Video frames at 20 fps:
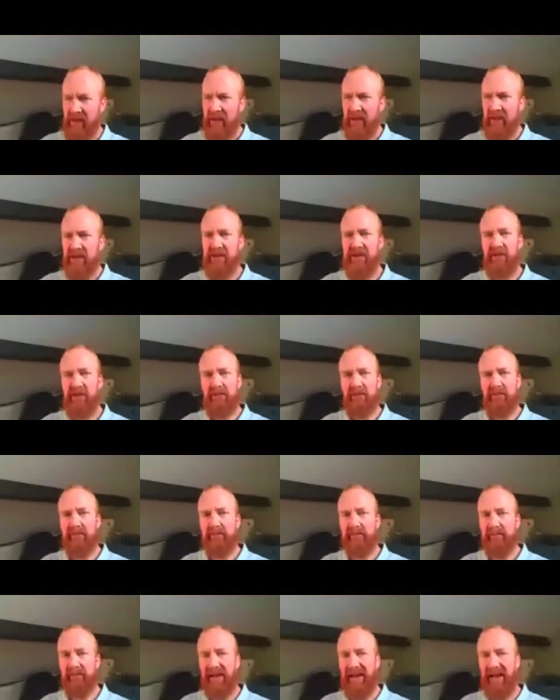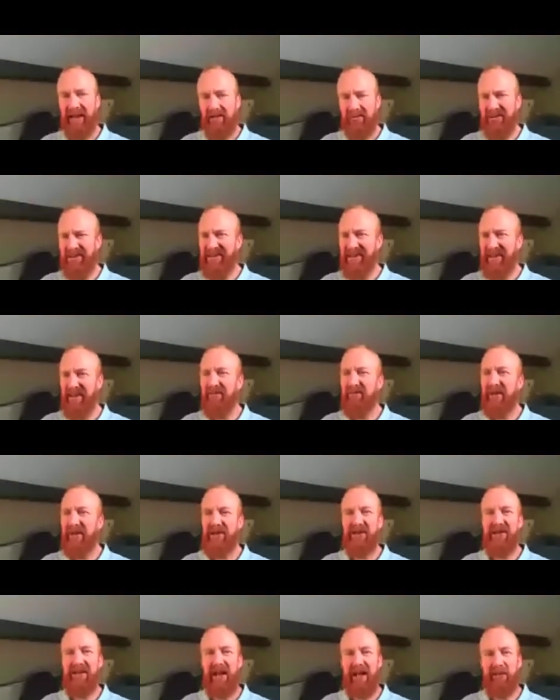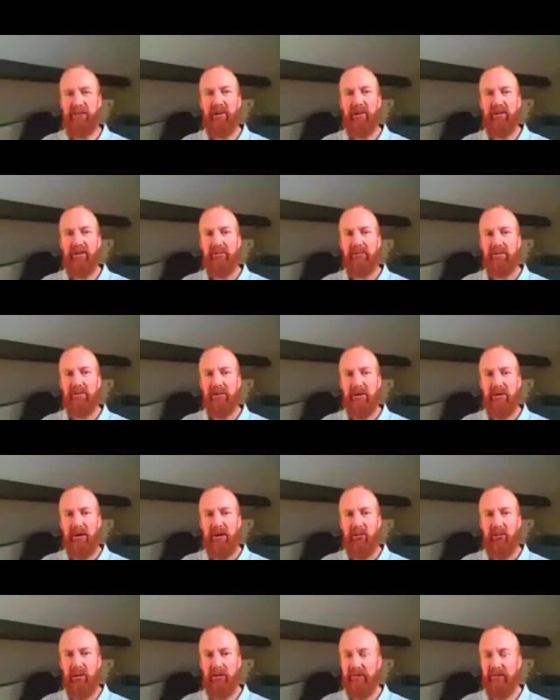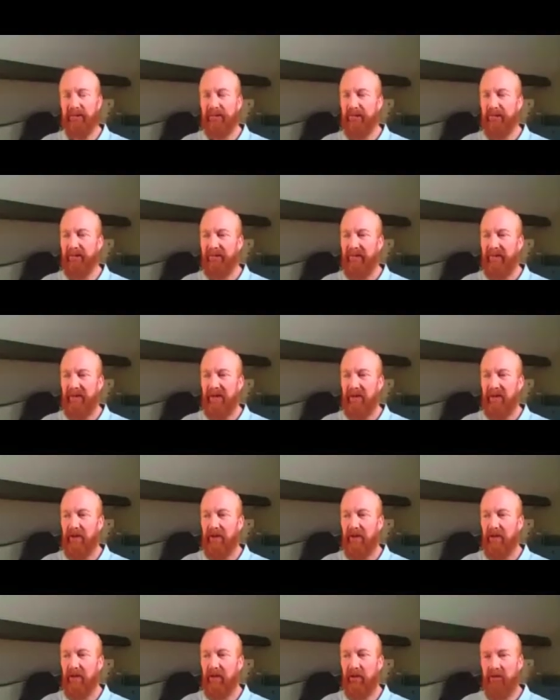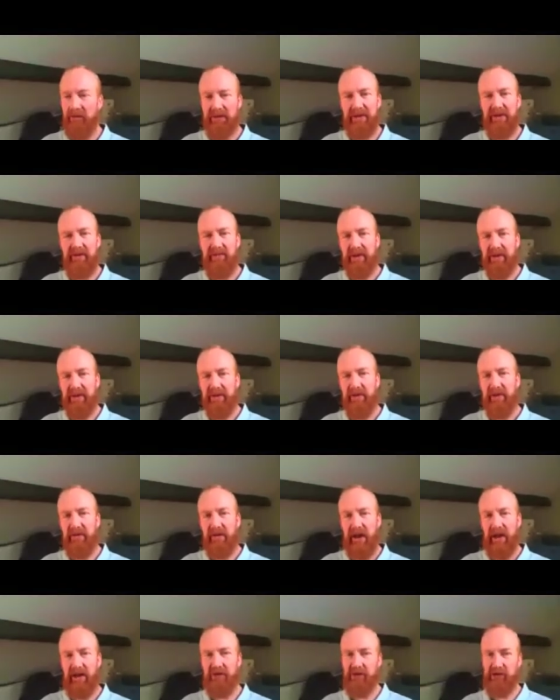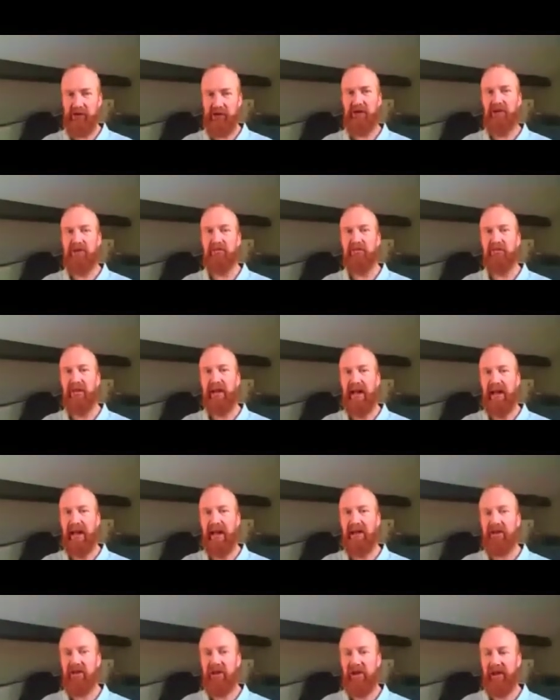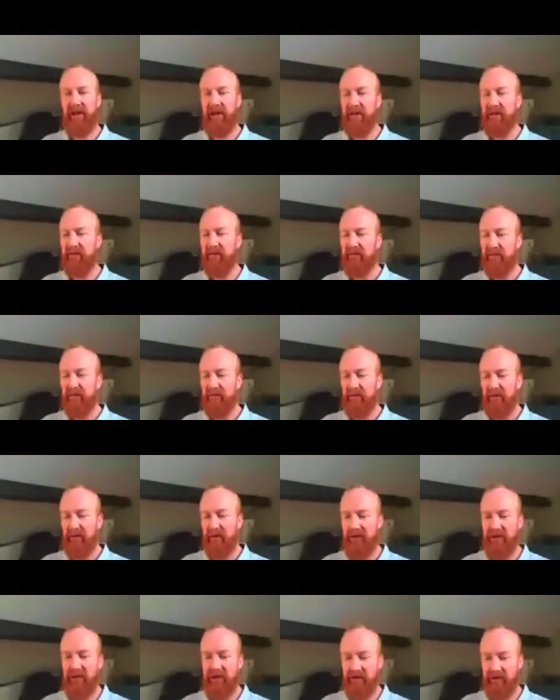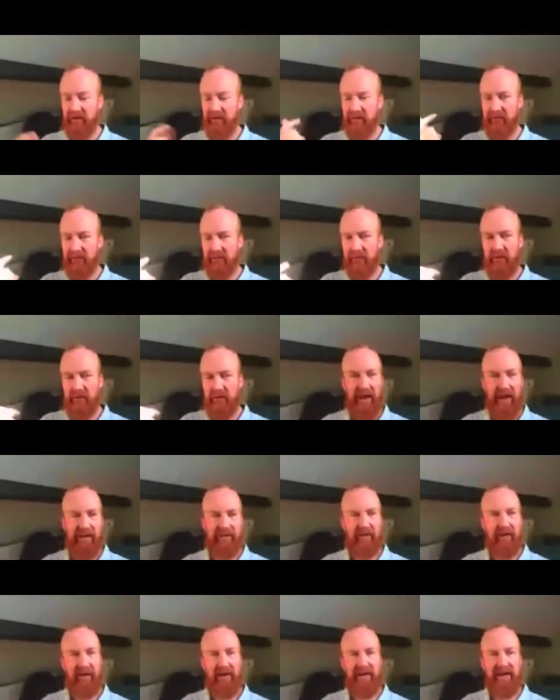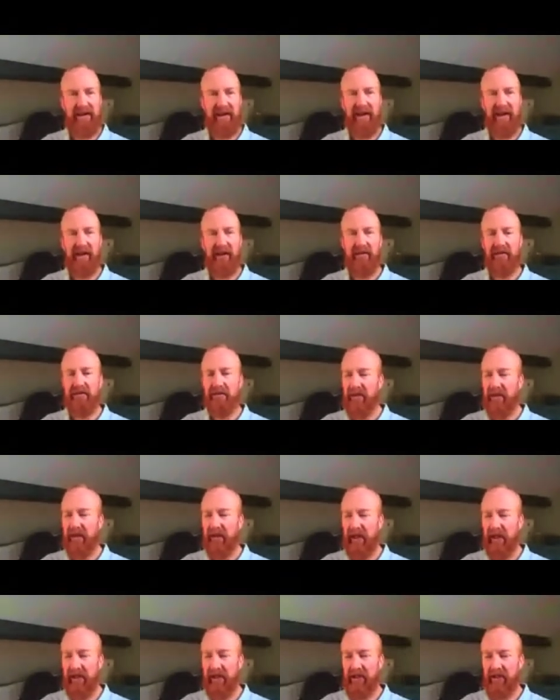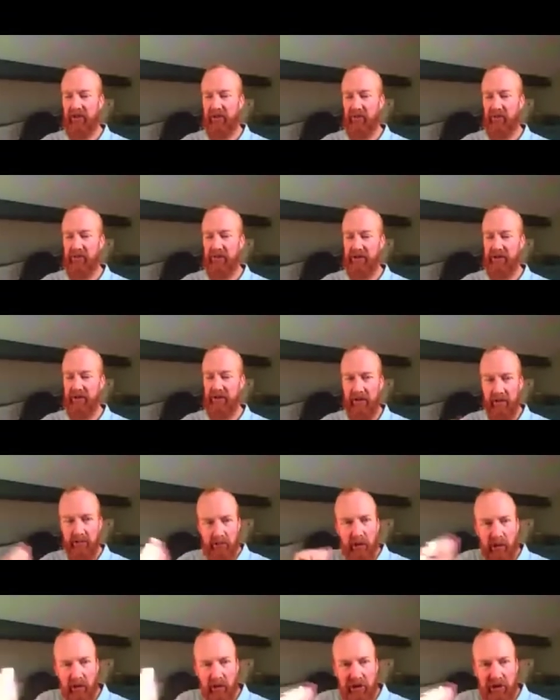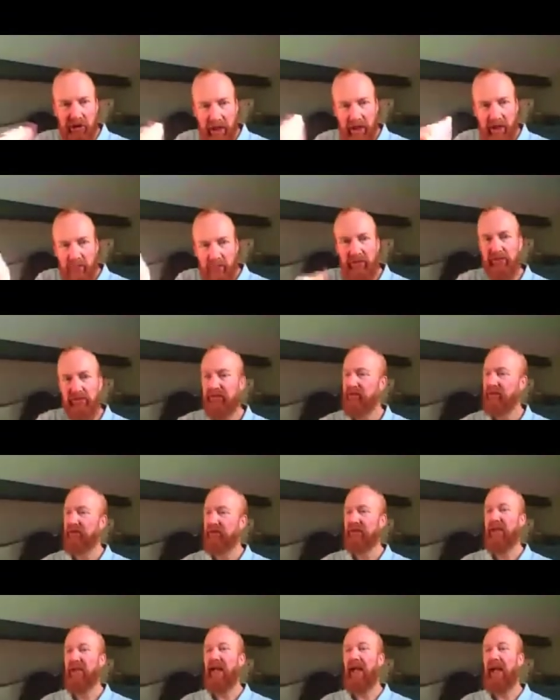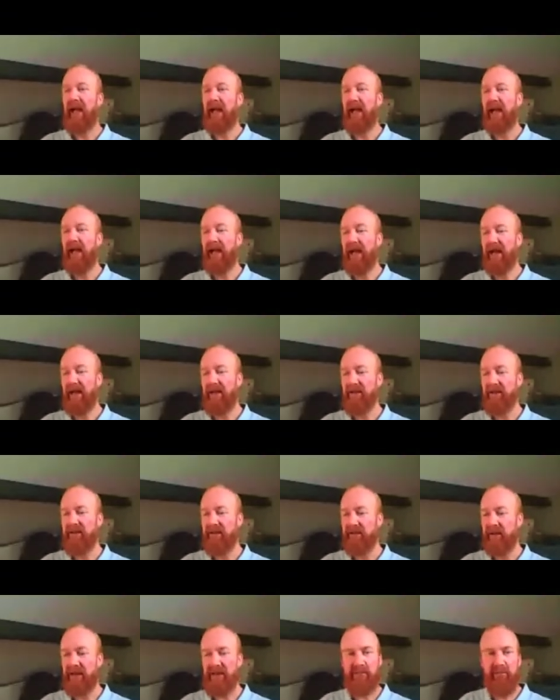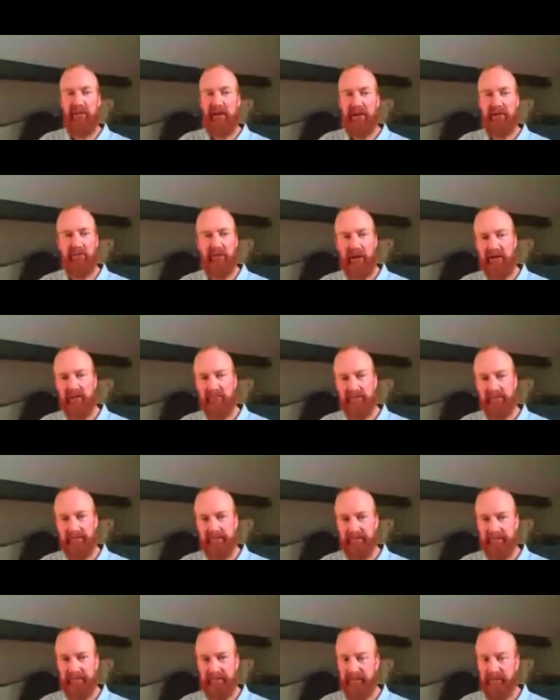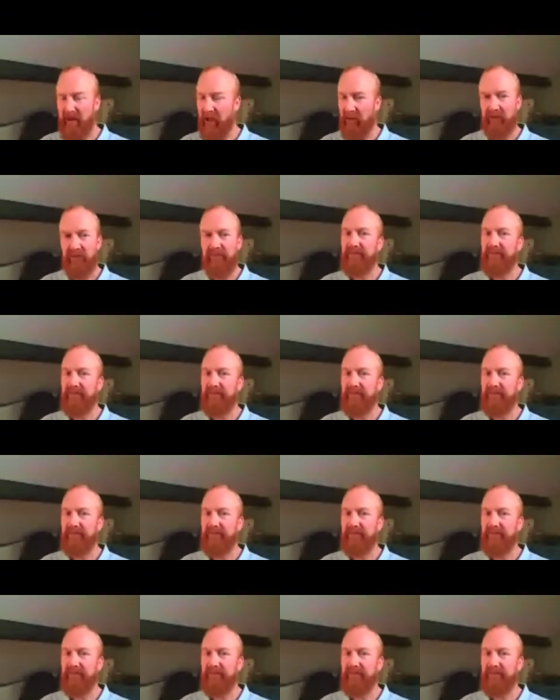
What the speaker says: So how does innovation happen? Well, lots of us assume that actually you just kind of have an idea and then you just kind of polish it up and it's brilliant, right? No.